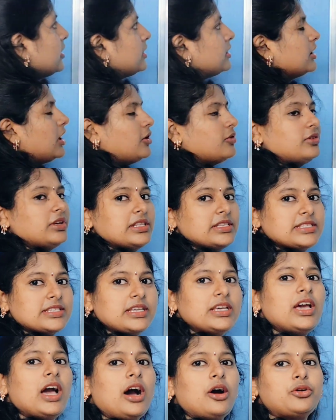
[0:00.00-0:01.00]
Now we'll
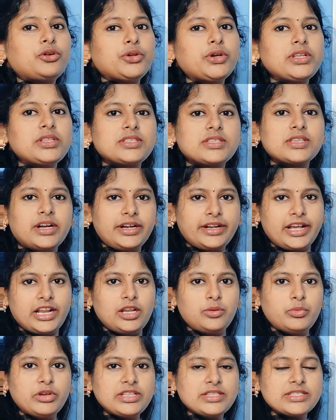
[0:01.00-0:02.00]
see how to insert
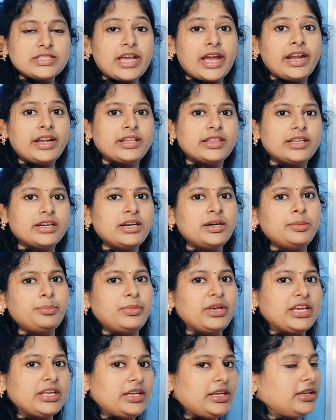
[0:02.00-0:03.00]
elements at the
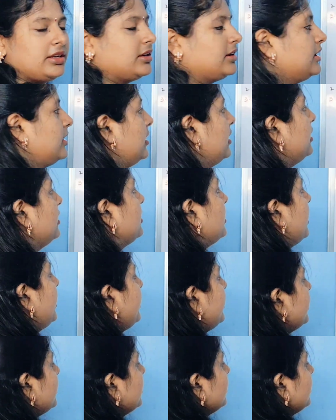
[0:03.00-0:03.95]
beginning. Right?